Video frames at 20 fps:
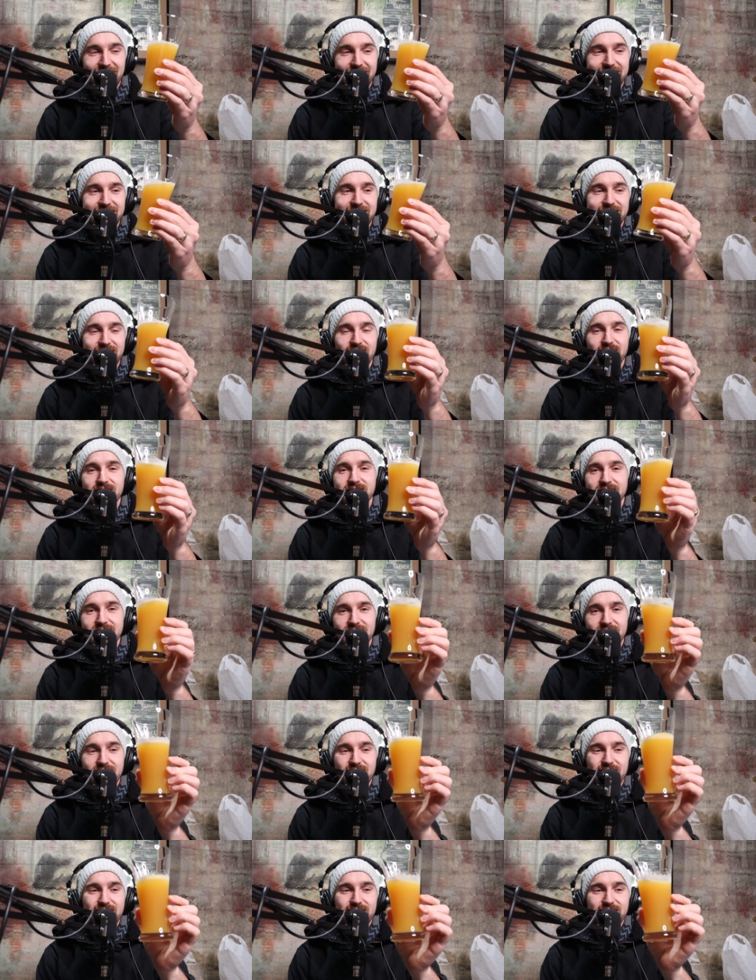I cannot
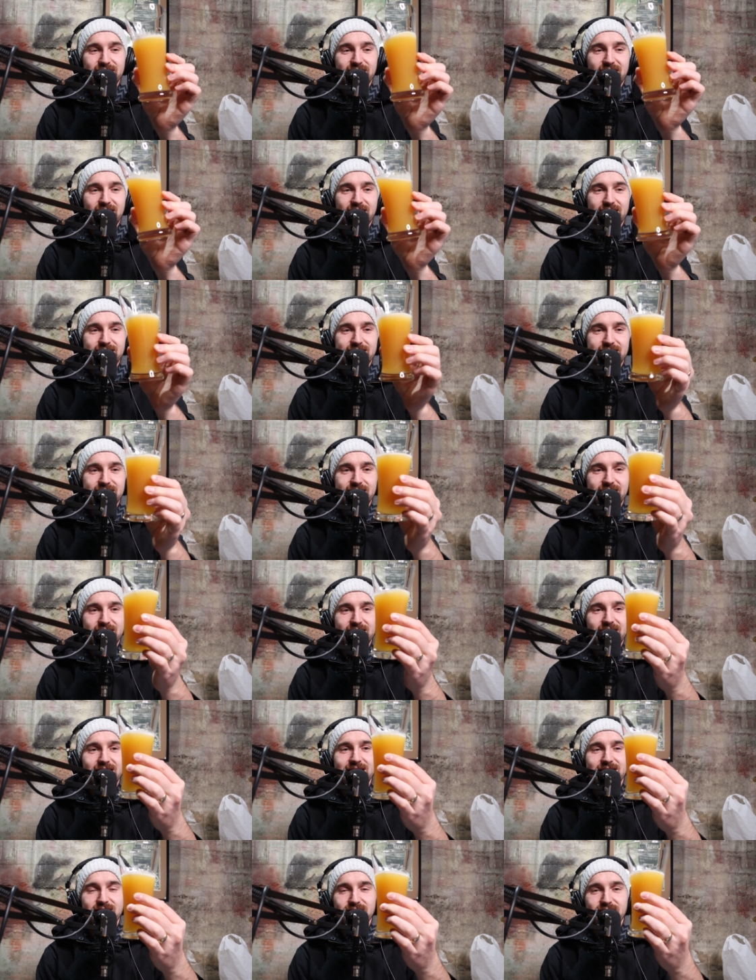get over the
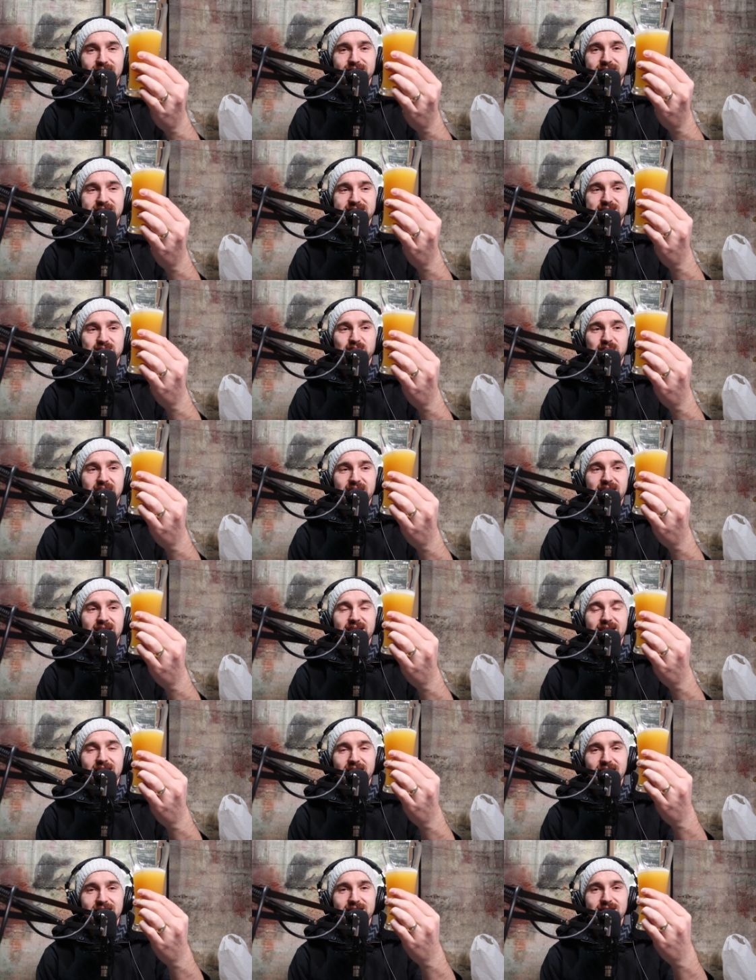How color of this beer.
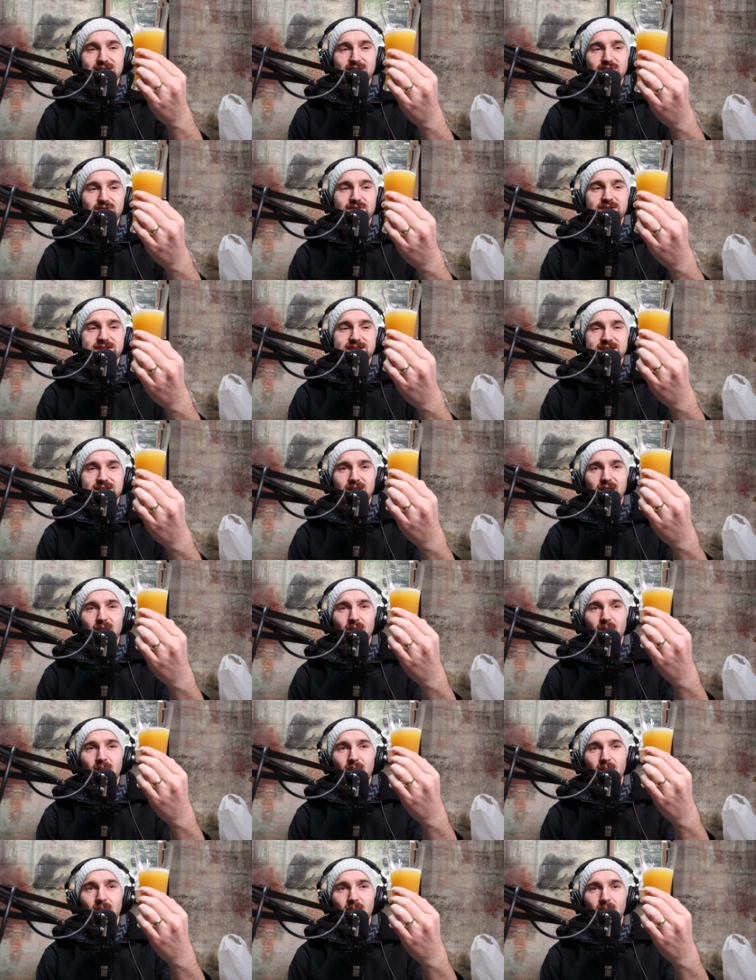It is. It looks
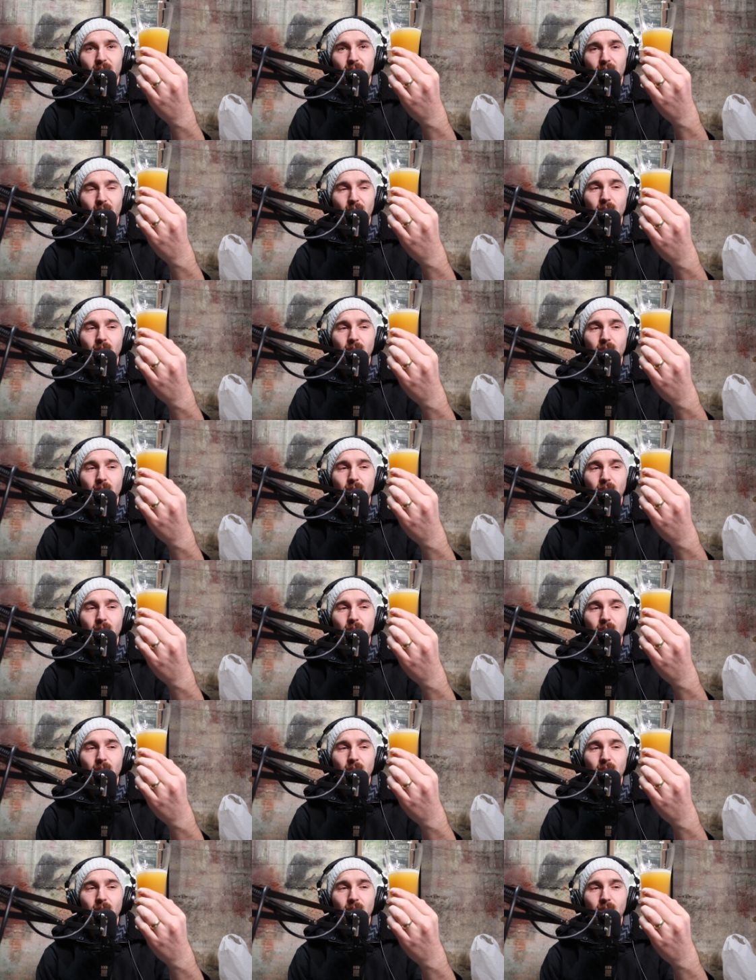so thick.